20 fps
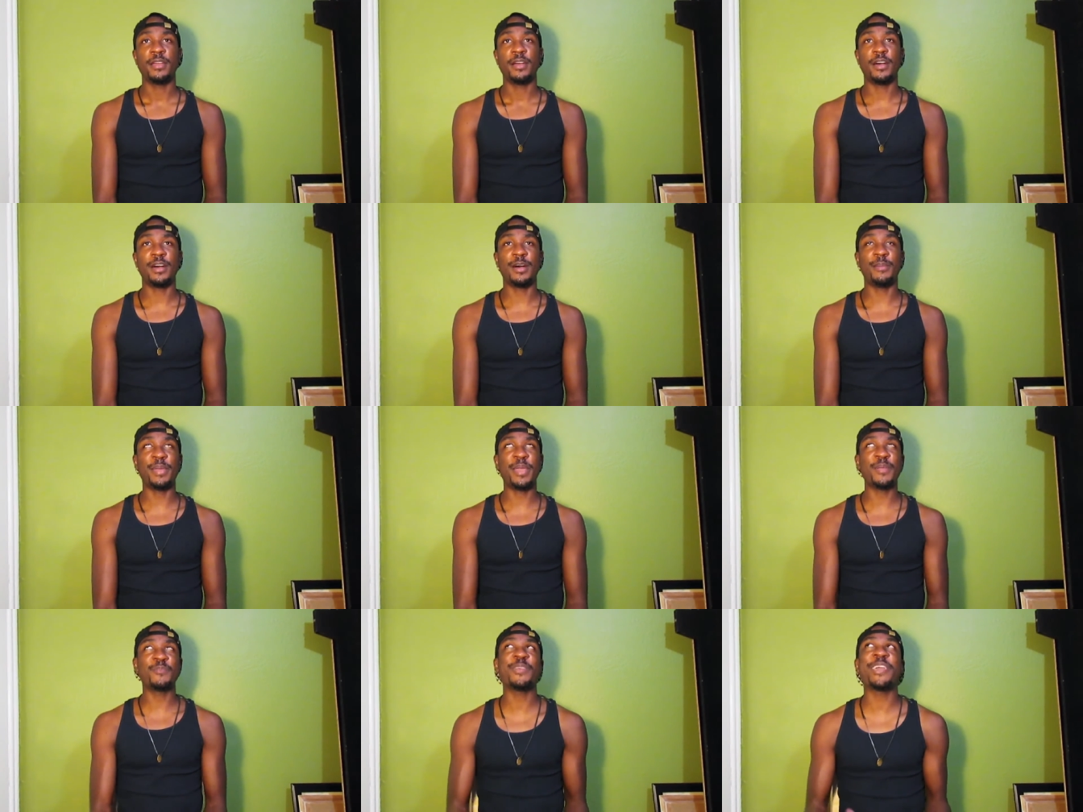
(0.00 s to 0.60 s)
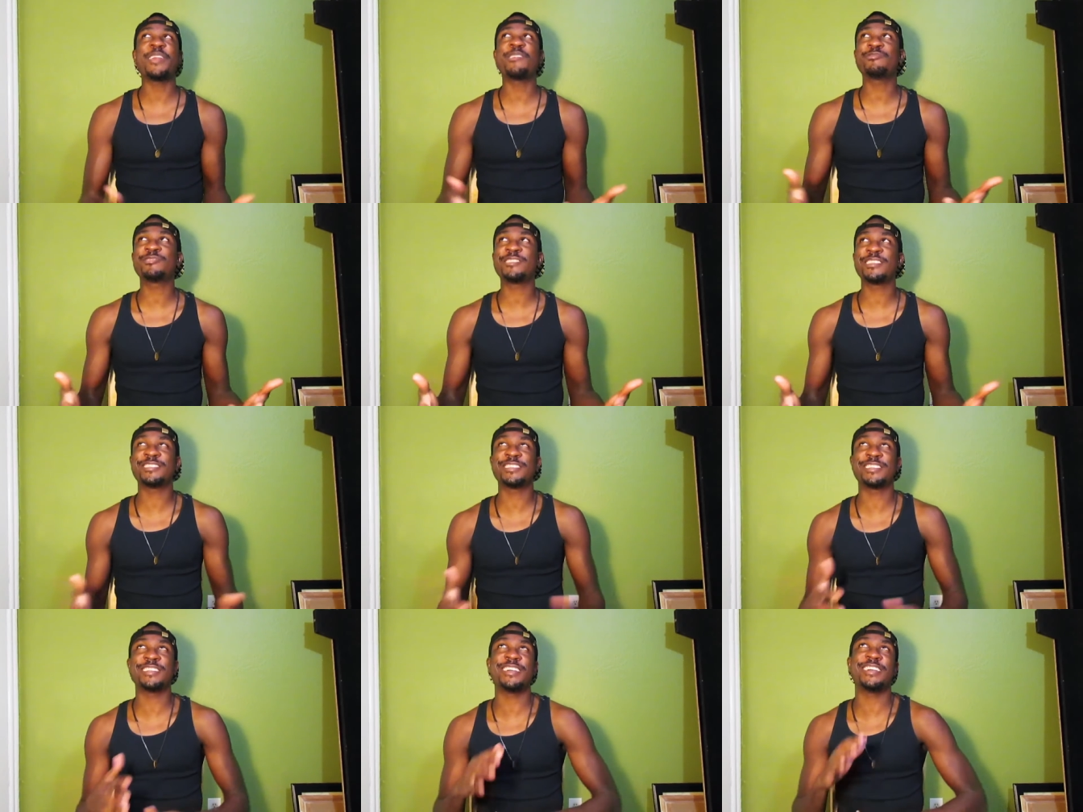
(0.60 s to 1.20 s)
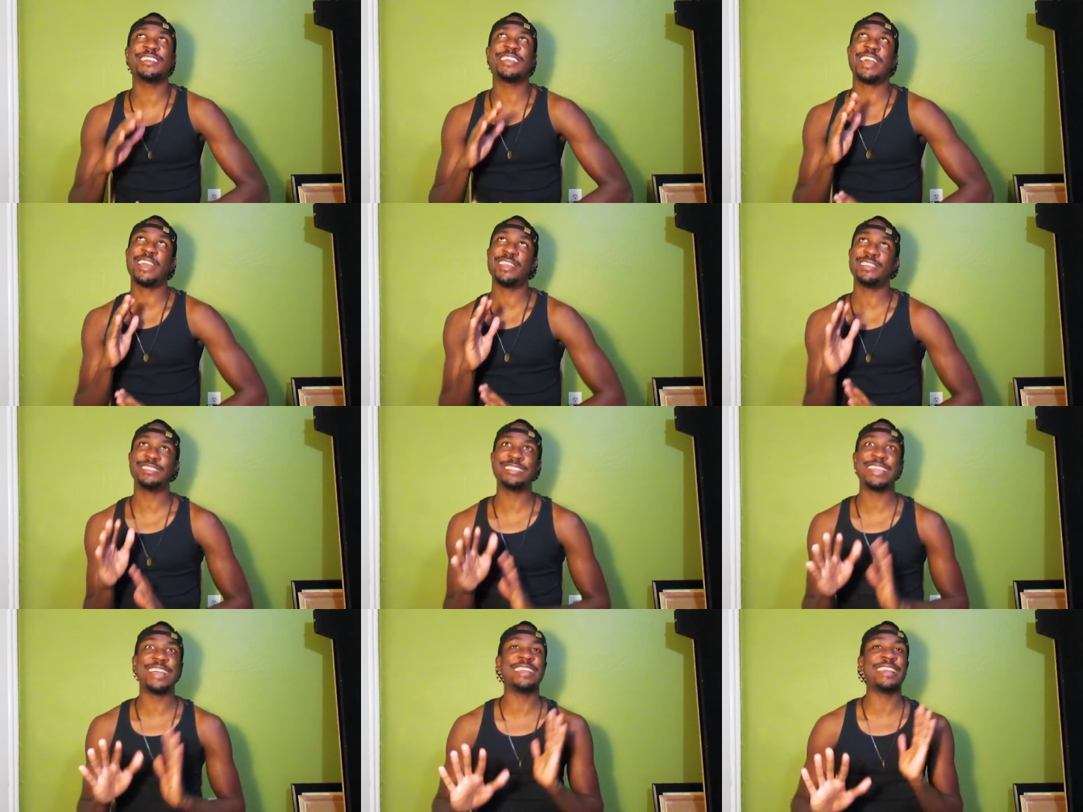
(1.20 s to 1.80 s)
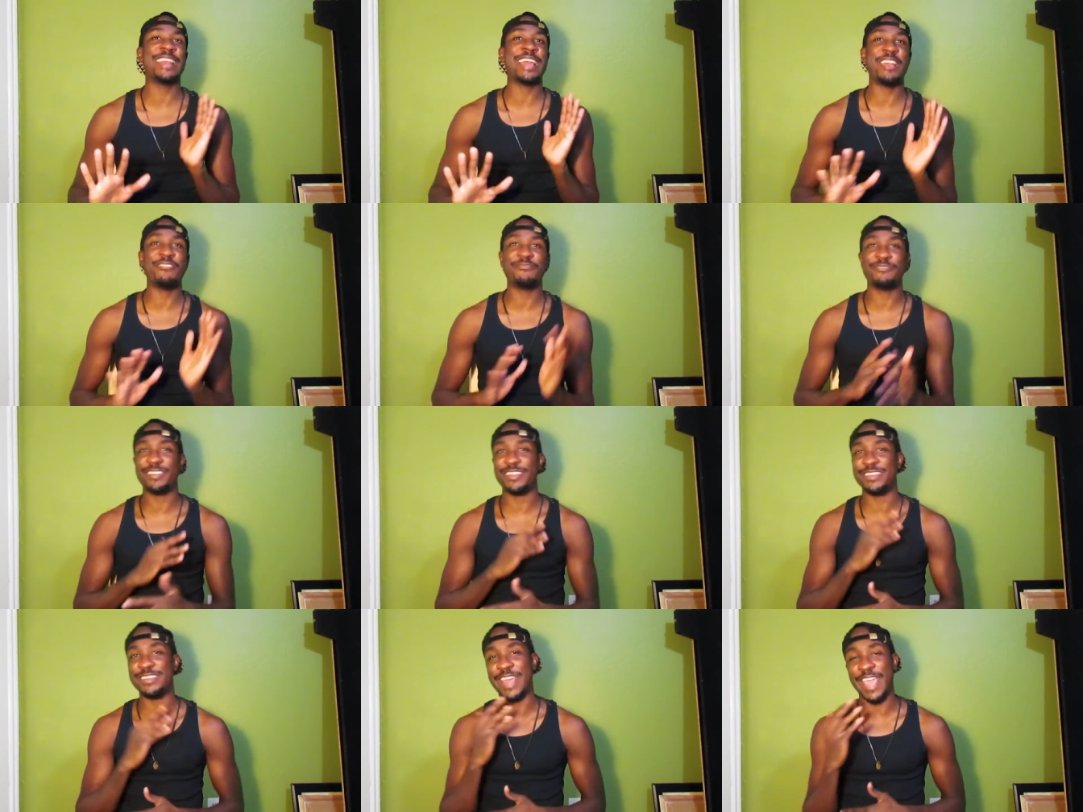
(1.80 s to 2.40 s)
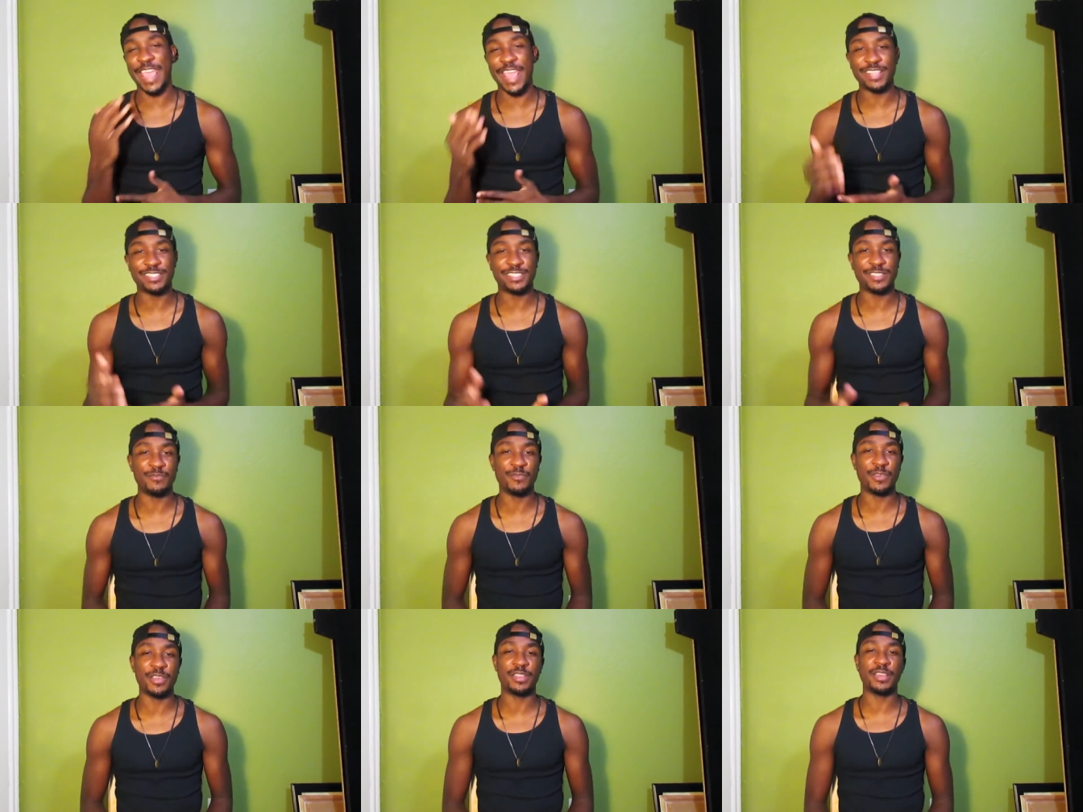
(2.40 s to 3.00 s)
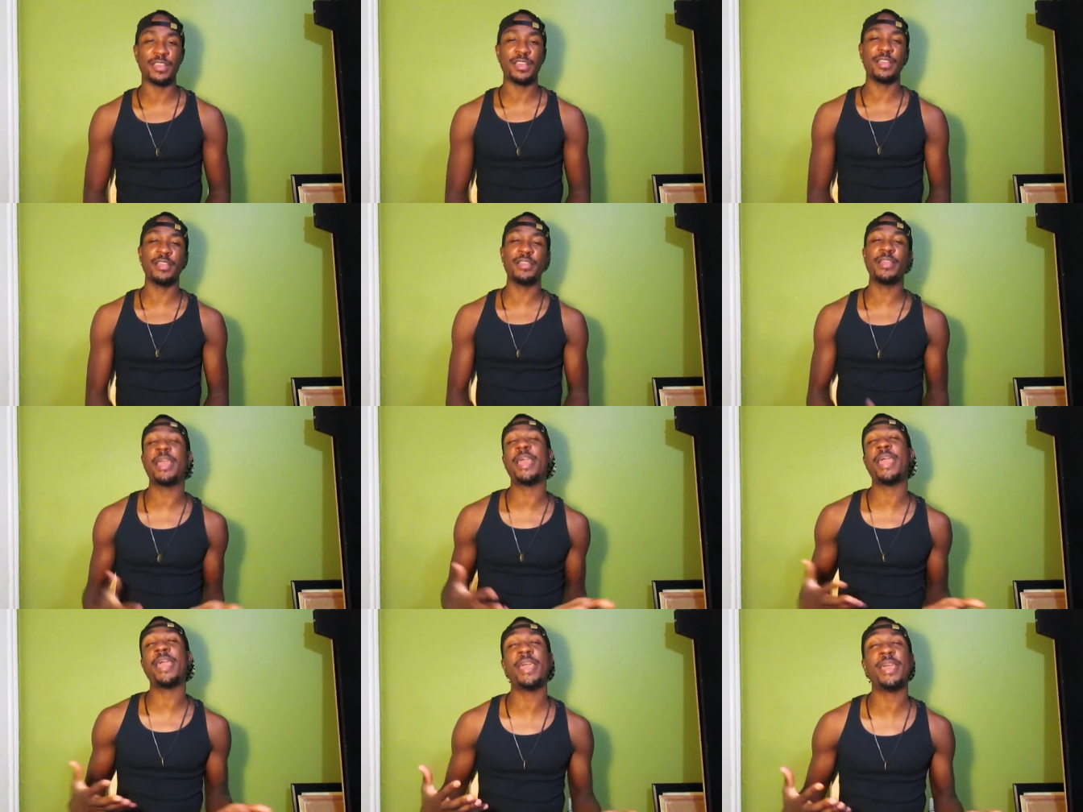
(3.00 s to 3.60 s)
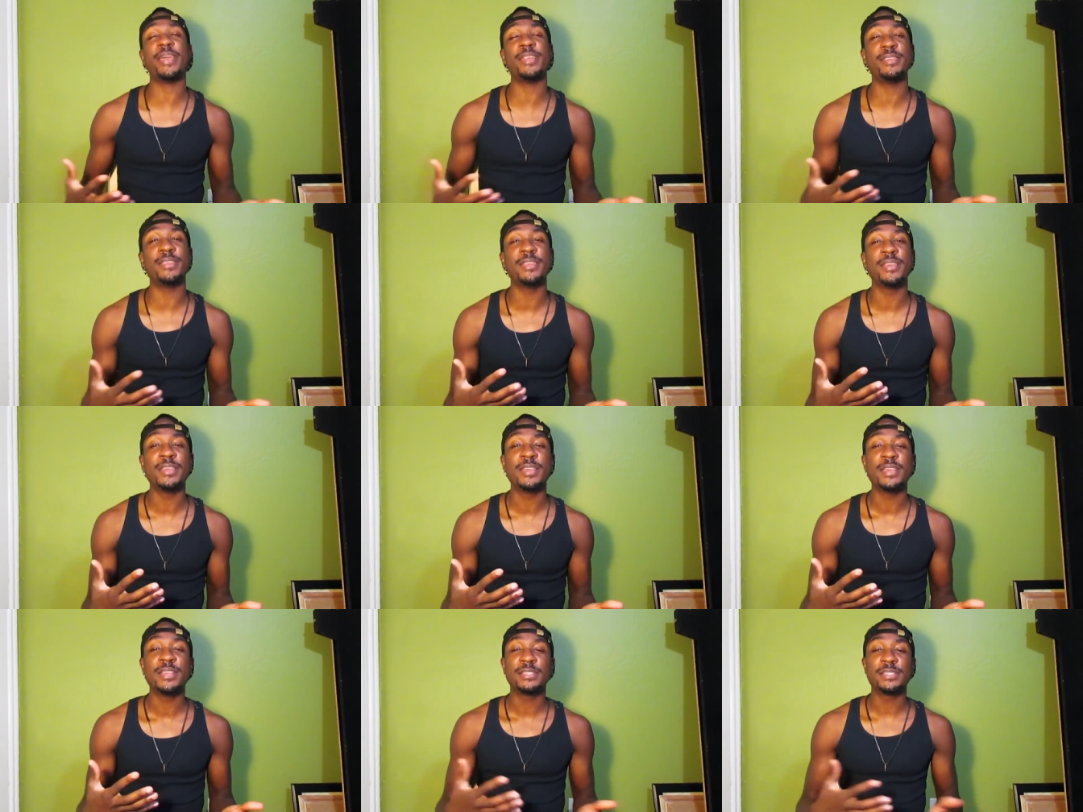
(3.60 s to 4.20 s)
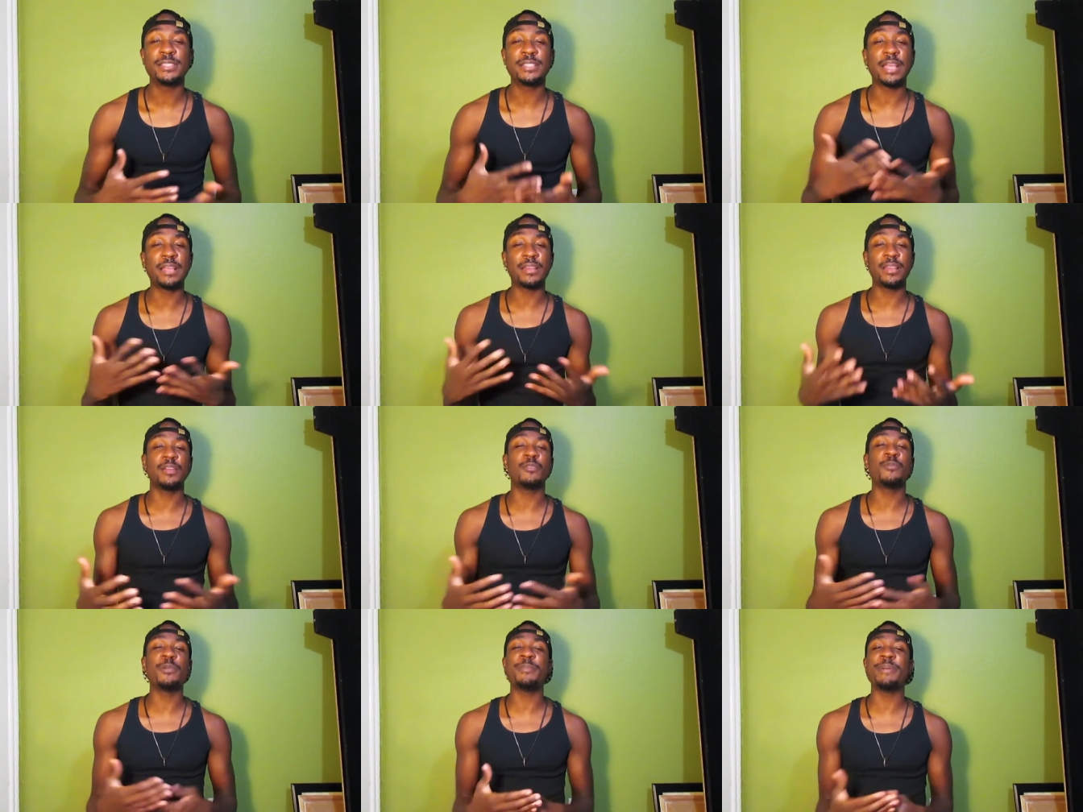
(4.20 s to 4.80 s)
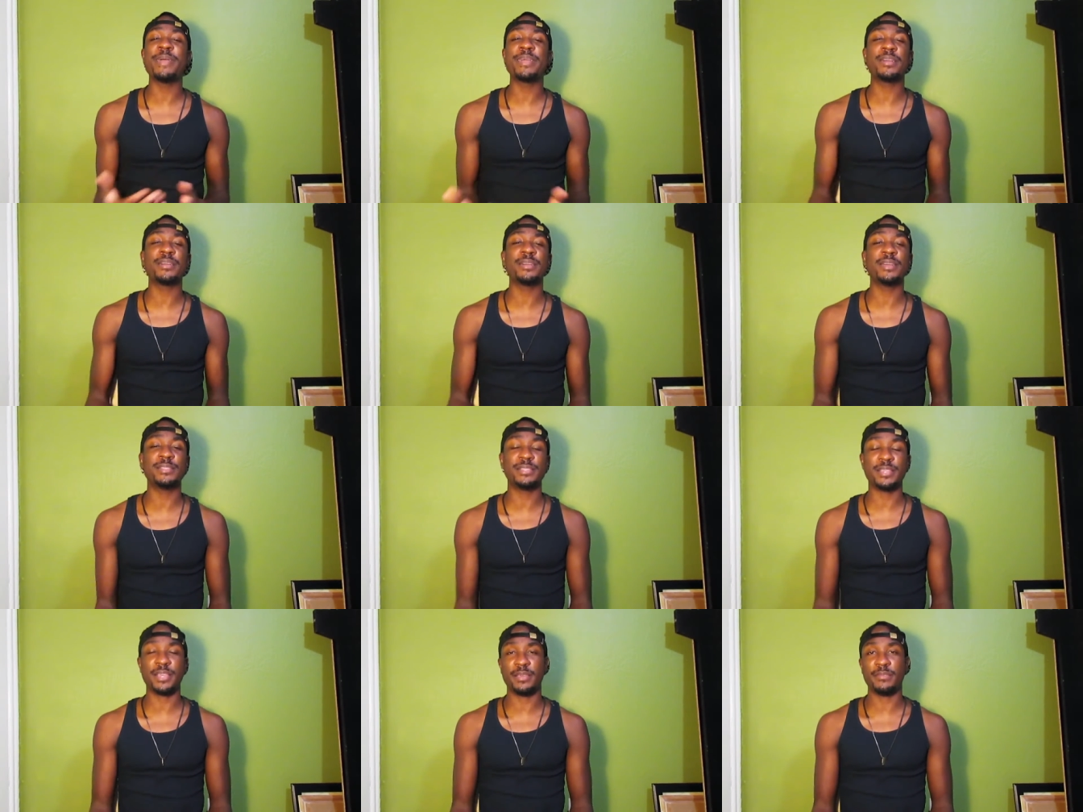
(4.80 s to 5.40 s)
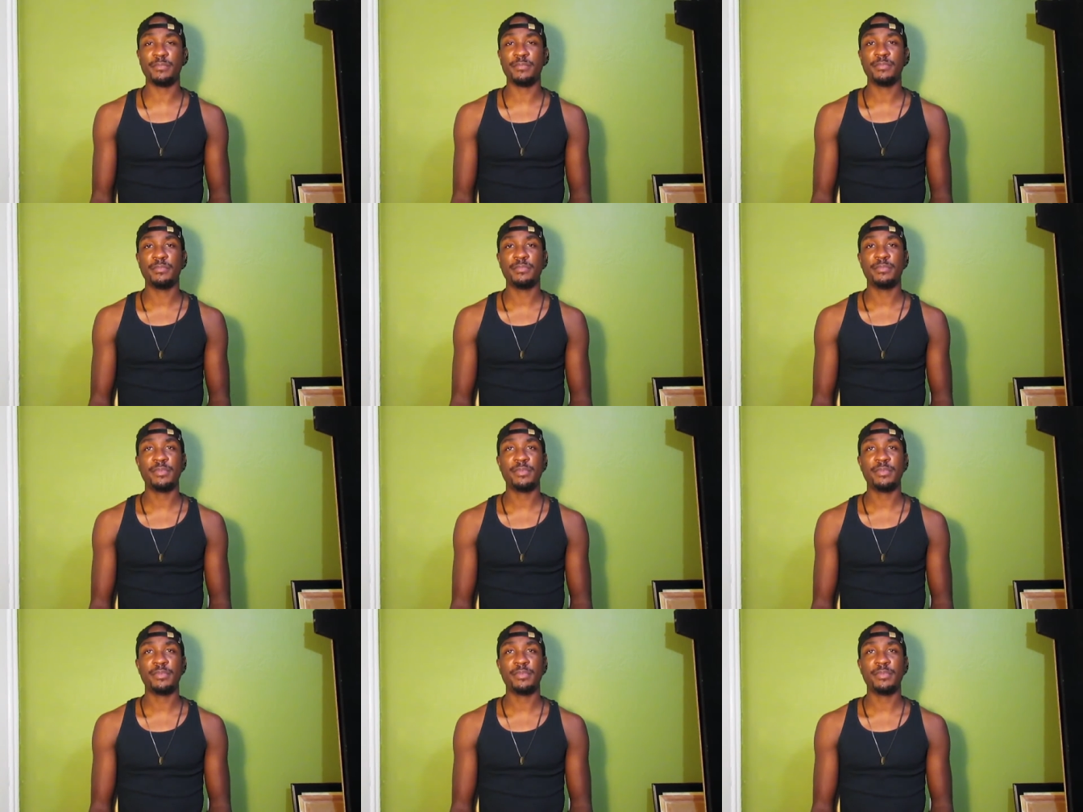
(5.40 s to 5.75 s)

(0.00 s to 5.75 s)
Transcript: And Randall's such a good guy. He's, like, laughing and dancing with her. And she's like, look, we make a good team.